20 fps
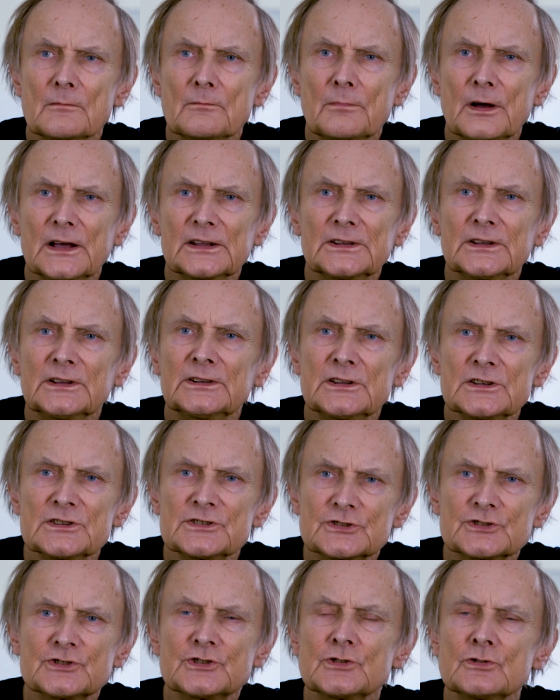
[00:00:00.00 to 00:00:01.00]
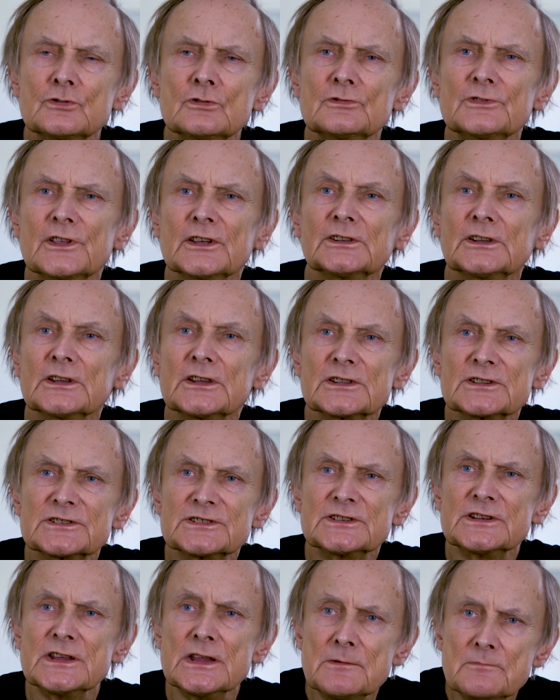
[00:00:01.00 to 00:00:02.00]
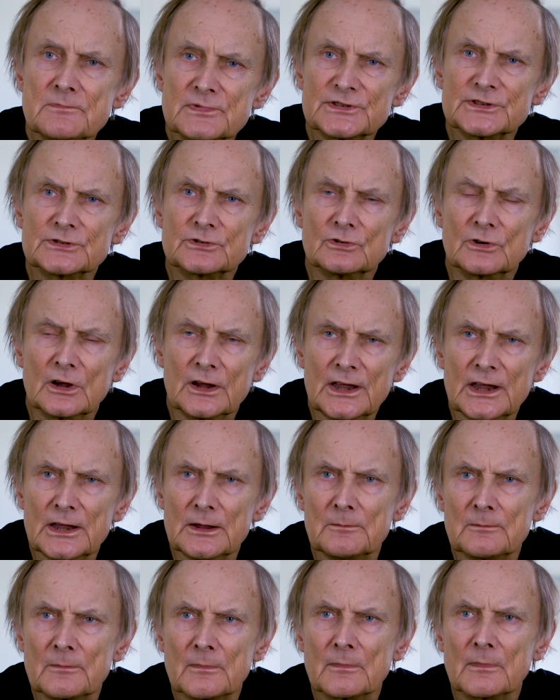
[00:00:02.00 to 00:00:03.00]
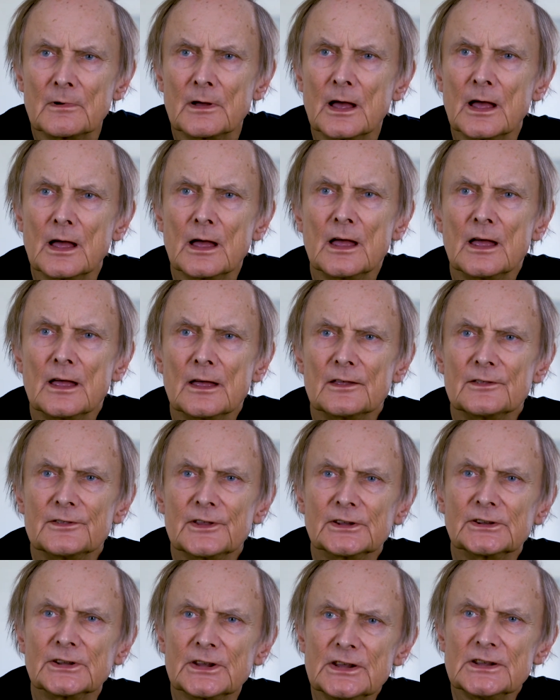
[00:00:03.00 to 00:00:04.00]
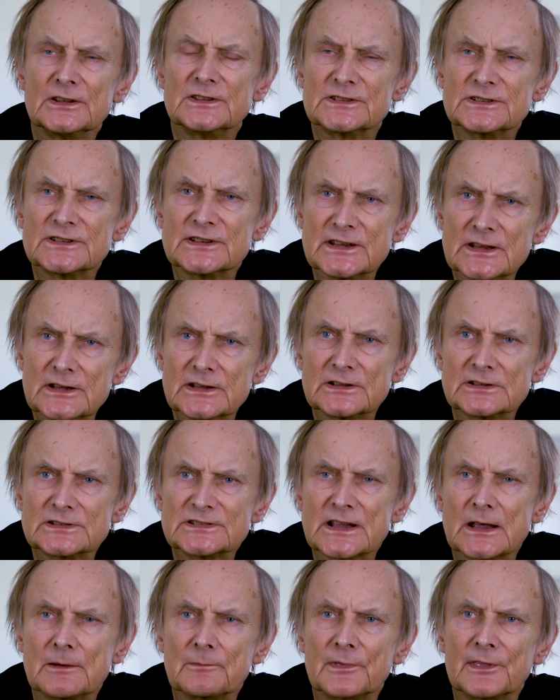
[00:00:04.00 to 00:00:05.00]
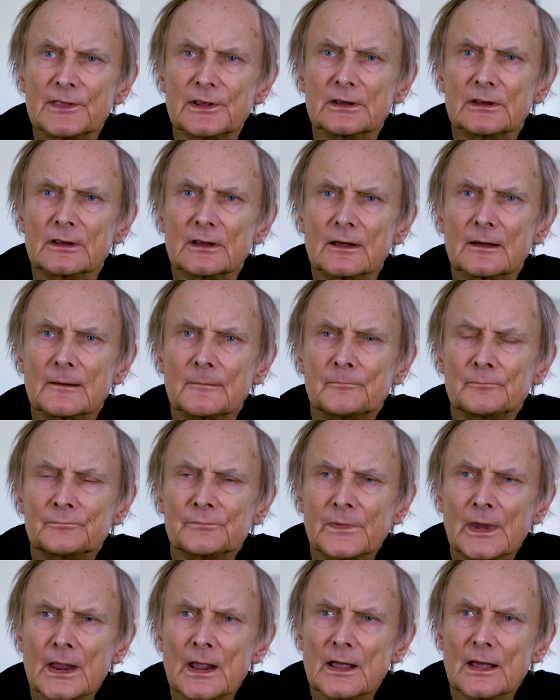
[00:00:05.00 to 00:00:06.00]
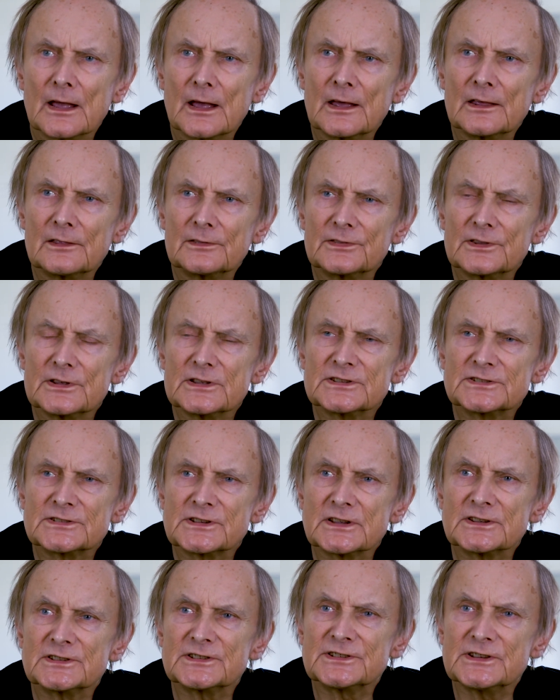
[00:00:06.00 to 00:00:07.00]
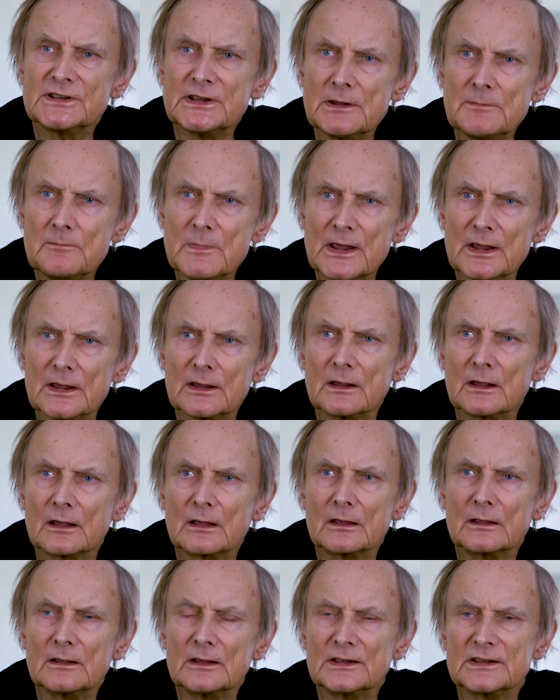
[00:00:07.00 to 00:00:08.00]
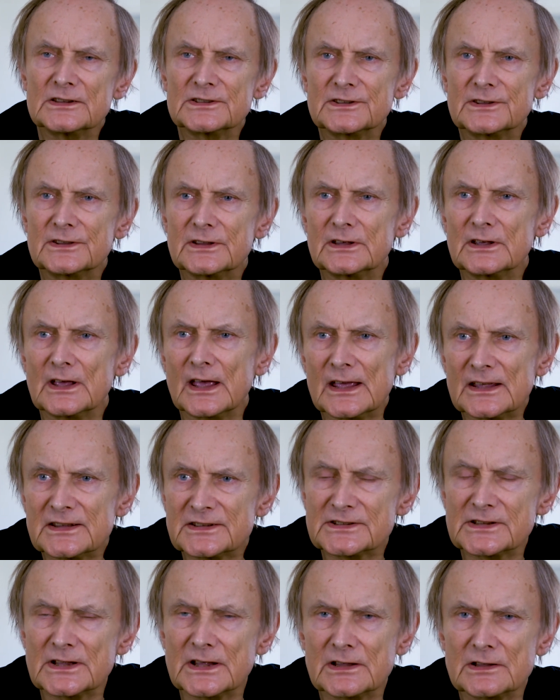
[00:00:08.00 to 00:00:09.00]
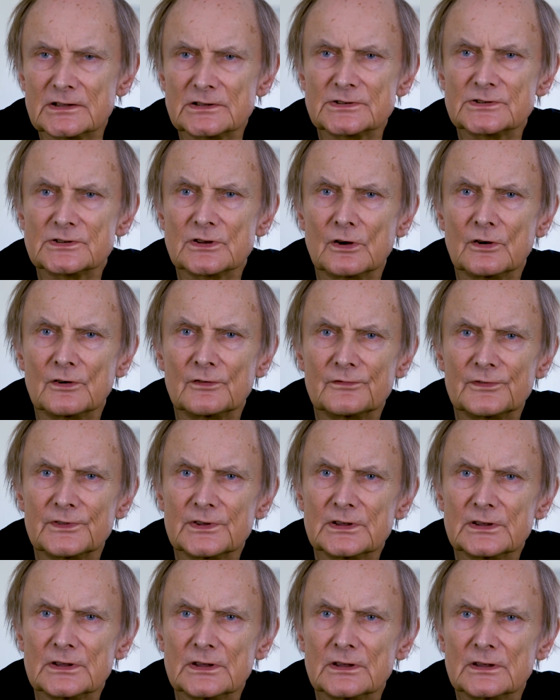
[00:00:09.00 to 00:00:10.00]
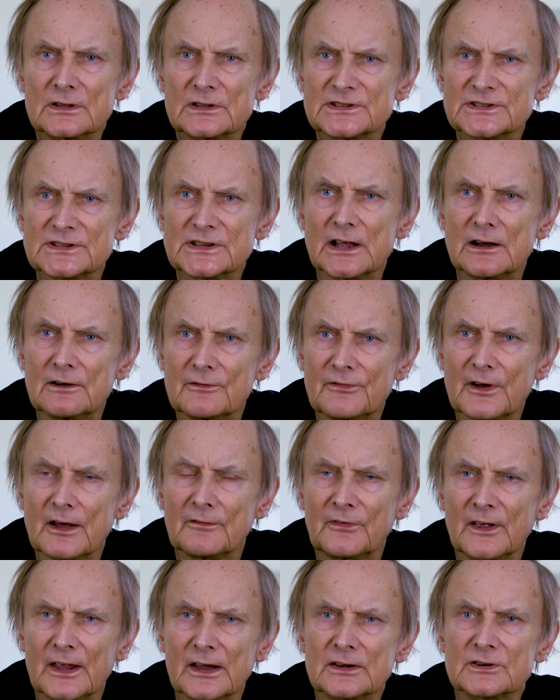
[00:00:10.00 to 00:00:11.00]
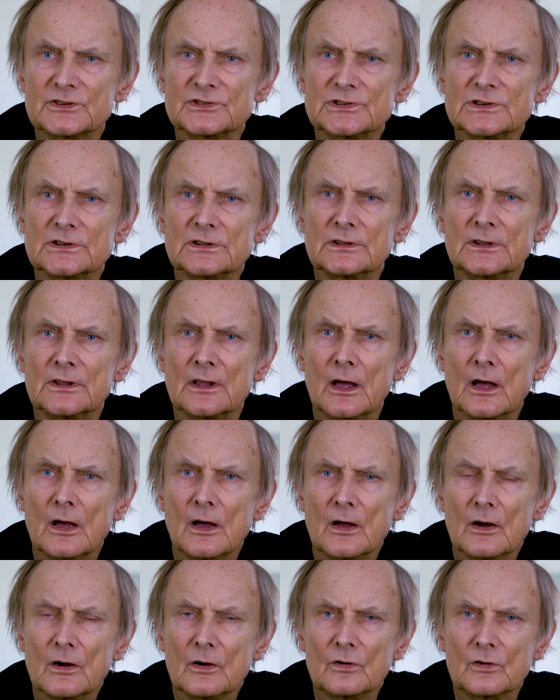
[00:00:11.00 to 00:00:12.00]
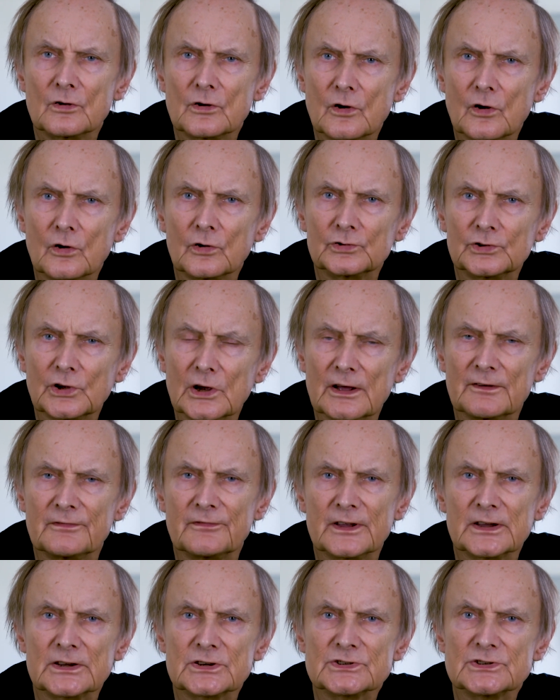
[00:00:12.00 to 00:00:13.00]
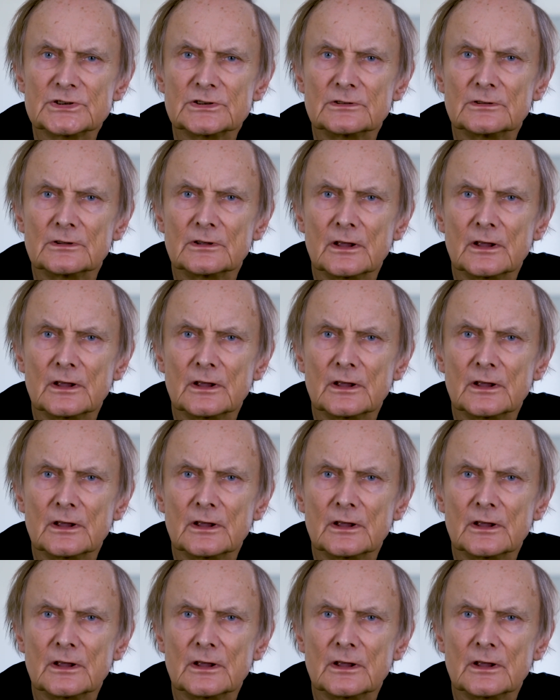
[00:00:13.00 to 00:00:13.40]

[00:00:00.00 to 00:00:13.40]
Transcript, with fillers: But it is true that it seems to him that he's seeing something. And this seeming is the essence of the self affection or auto affection.